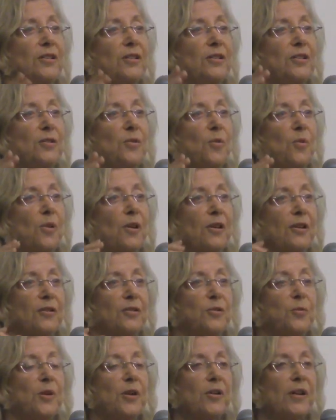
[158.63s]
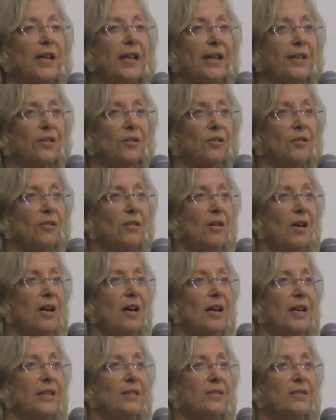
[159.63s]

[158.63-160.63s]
your Twitter handle on